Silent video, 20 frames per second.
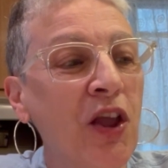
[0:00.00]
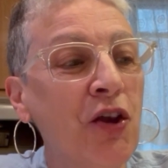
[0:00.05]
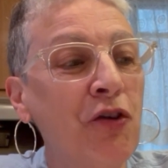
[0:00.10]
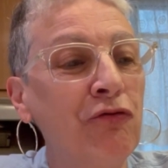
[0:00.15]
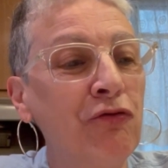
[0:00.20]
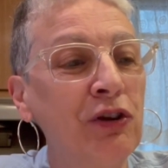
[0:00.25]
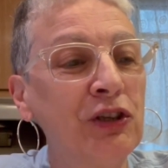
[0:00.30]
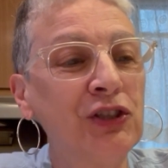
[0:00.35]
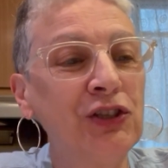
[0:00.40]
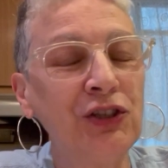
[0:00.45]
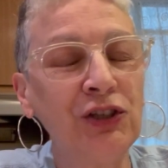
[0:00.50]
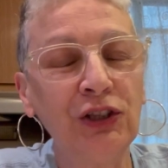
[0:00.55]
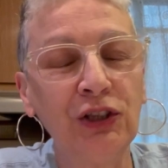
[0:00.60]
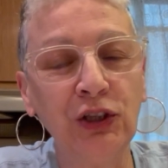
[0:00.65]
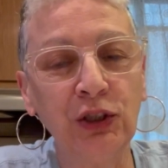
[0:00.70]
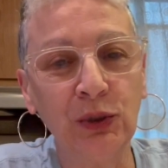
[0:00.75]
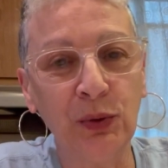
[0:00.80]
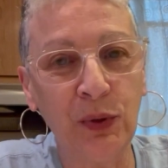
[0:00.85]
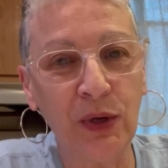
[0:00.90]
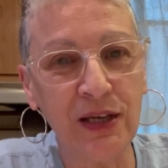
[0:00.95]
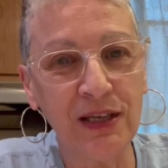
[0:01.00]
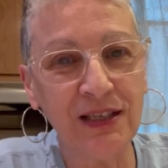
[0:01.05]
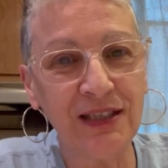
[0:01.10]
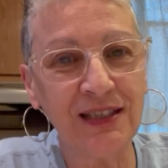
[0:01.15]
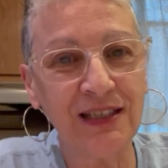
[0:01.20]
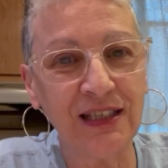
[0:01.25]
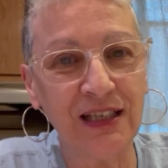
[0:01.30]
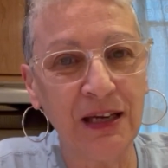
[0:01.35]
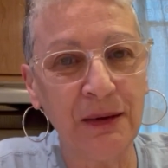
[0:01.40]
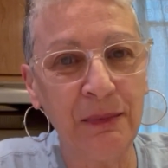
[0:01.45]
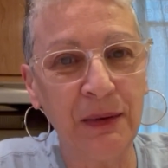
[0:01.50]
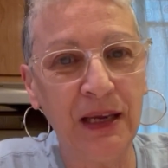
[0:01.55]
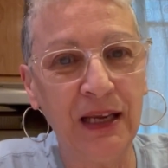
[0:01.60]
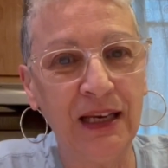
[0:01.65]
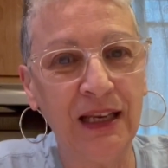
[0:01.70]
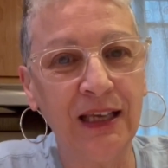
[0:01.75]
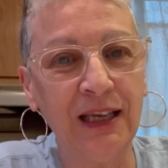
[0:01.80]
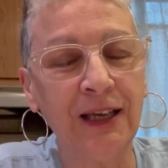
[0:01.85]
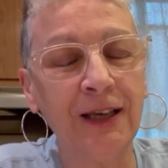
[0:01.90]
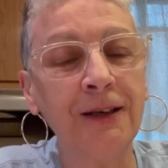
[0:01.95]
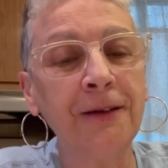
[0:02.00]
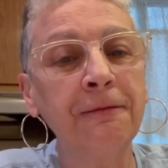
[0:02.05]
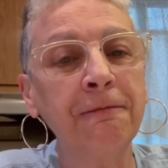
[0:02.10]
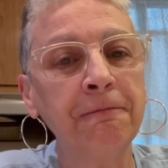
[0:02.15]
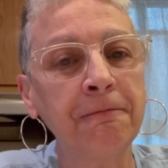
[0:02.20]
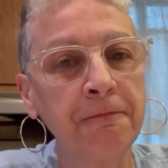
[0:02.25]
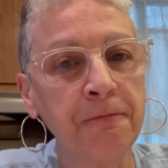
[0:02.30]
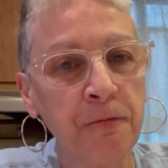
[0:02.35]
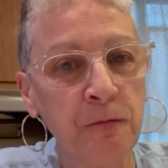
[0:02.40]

Richard Lewis, comedian.